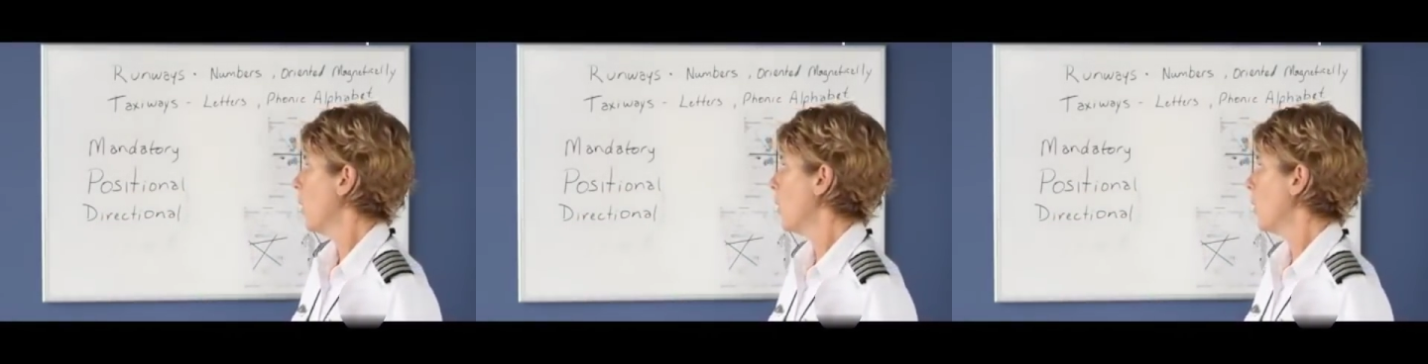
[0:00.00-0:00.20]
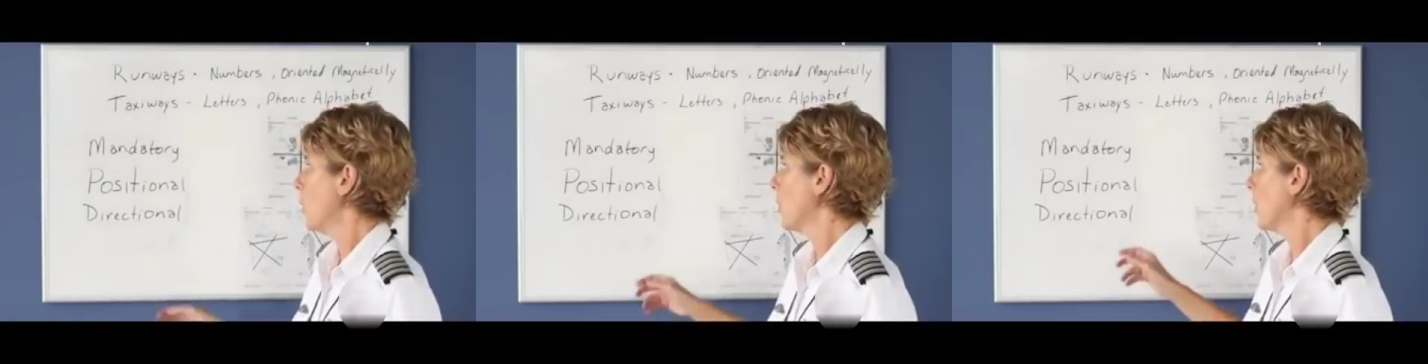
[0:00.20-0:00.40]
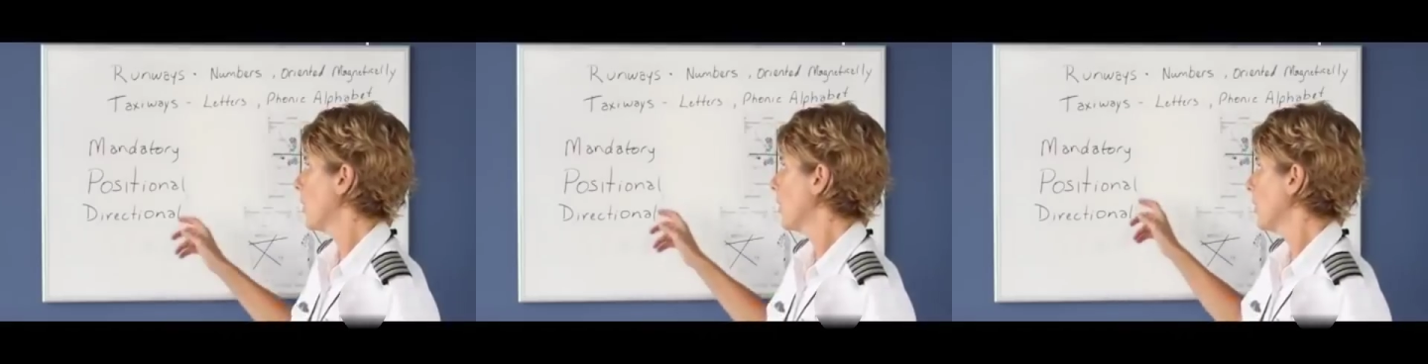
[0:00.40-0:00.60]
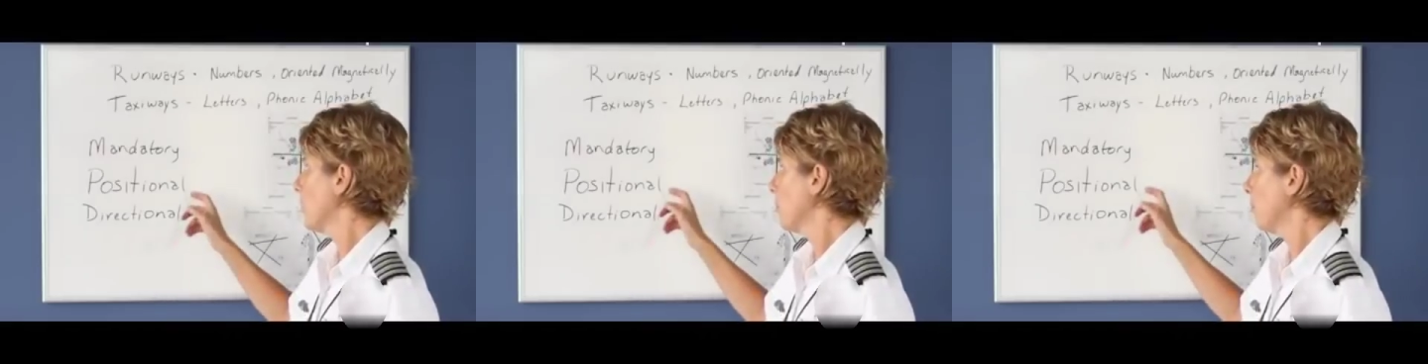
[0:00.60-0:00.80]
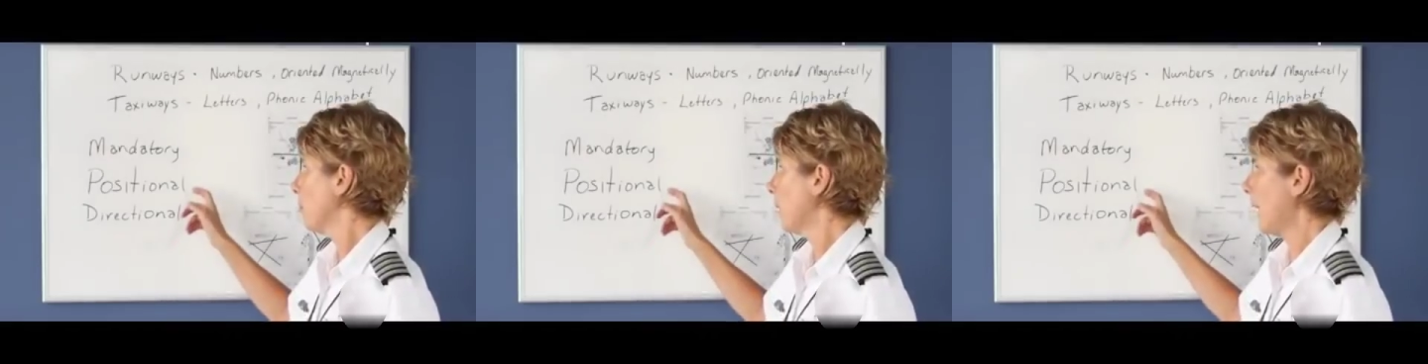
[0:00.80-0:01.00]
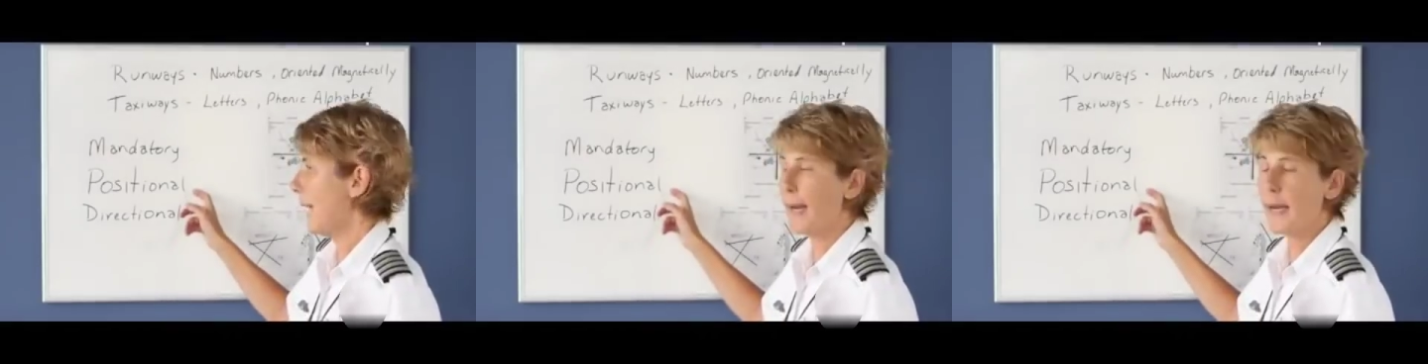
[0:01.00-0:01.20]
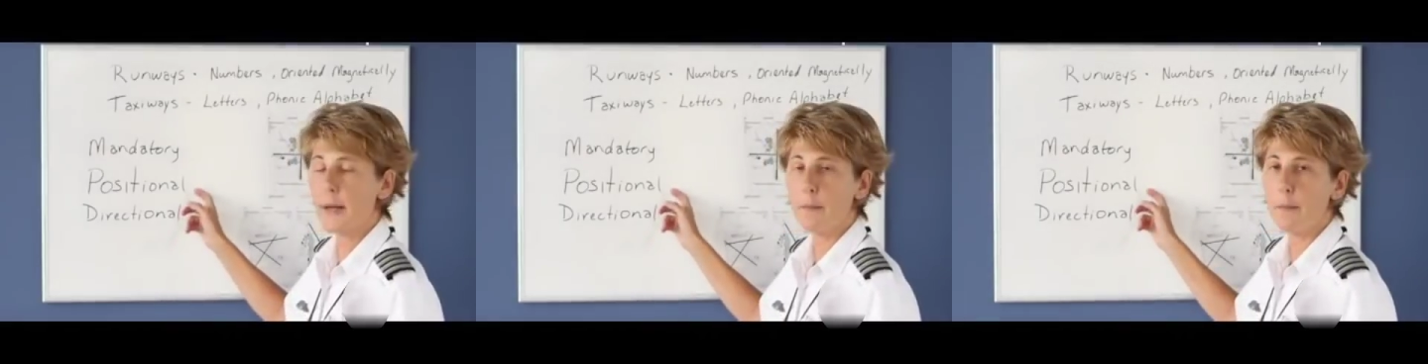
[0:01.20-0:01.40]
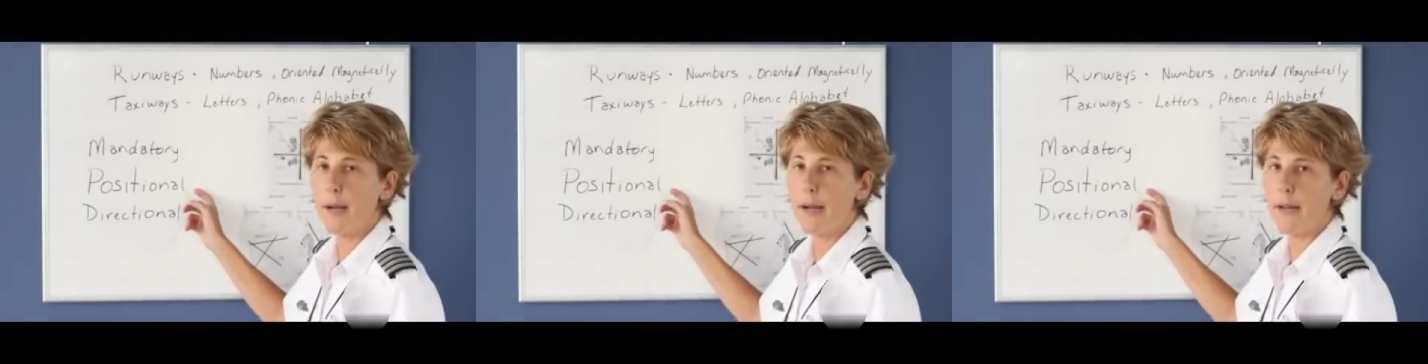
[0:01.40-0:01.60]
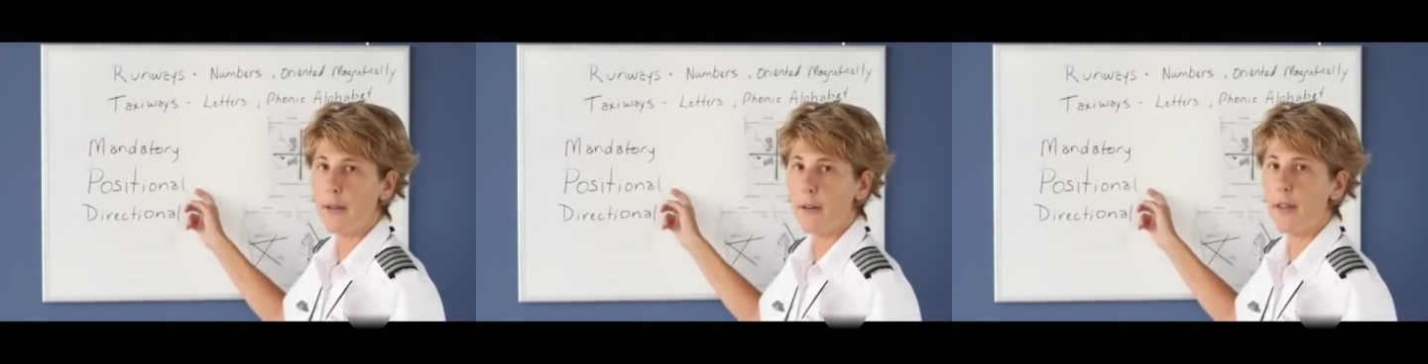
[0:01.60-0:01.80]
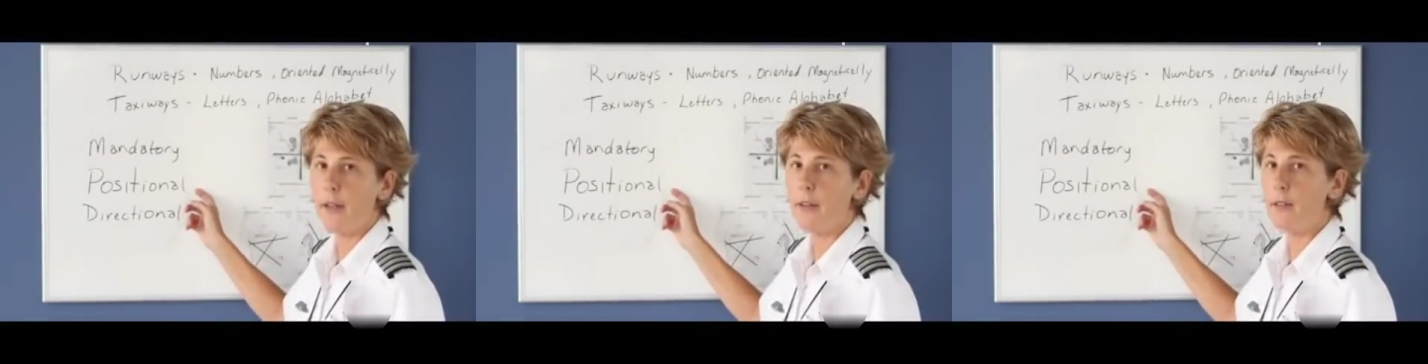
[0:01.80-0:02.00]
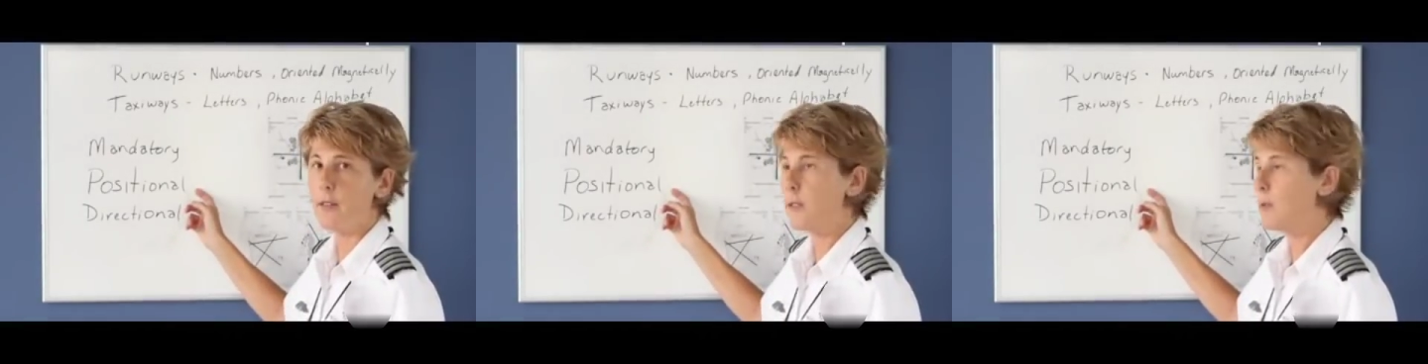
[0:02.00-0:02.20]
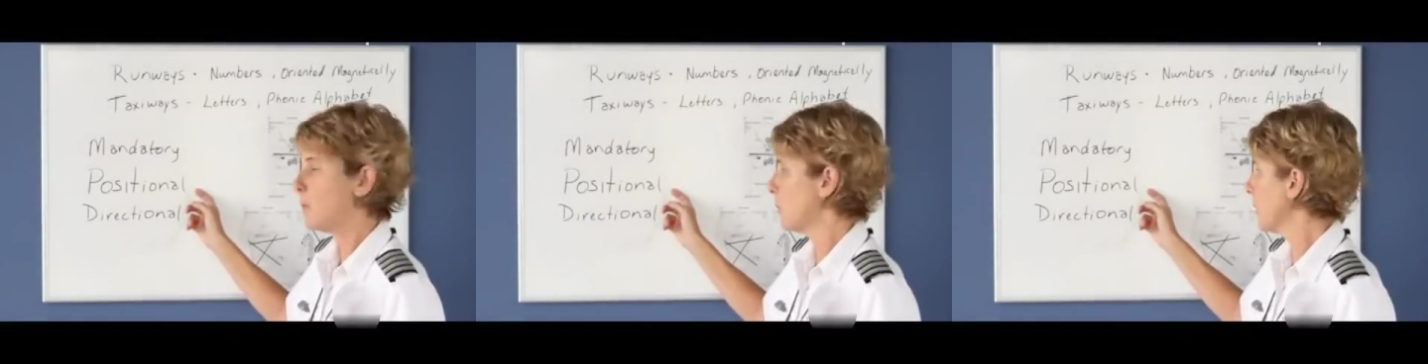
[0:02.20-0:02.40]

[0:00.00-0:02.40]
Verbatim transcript: or black backgrounds